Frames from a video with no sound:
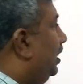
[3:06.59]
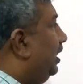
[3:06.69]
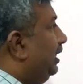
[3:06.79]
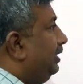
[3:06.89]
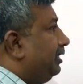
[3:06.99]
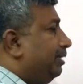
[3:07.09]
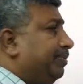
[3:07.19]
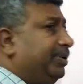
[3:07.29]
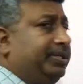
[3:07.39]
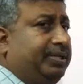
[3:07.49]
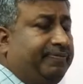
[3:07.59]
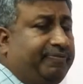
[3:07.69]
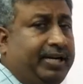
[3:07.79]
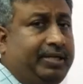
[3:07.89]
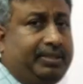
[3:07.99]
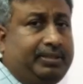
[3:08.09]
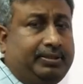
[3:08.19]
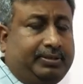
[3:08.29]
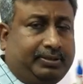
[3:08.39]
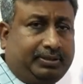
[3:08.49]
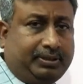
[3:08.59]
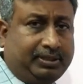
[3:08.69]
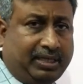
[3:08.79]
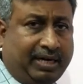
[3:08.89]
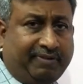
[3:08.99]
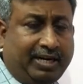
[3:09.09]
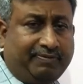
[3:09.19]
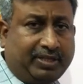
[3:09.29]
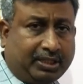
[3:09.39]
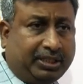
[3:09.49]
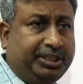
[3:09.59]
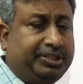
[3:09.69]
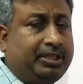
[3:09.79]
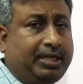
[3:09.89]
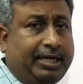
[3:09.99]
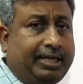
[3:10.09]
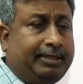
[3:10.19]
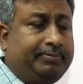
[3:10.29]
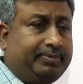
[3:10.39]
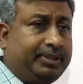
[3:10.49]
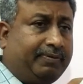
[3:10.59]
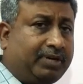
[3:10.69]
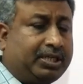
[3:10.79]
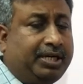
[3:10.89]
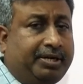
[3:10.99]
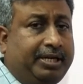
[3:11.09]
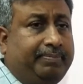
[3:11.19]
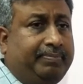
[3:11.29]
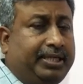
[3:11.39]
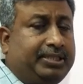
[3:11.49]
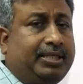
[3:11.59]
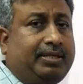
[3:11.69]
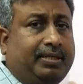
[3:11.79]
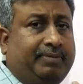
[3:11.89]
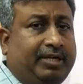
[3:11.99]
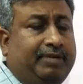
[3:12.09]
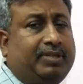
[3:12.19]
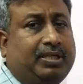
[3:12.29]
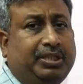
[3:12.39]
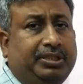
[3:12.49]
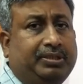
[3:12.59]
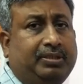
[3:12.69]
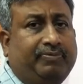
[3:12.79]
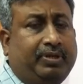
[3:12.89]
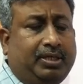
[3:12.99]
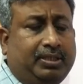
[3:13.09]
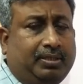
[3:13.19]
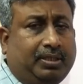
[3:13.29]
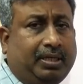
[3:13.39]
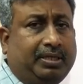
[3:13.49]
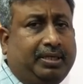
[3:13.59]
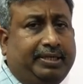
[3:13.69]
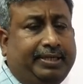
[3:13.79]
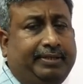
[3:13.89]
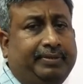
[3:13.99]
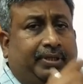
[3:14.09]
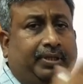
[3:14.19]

And there may be different aberrant weather condition, and in our country, major aberrant weather condition are related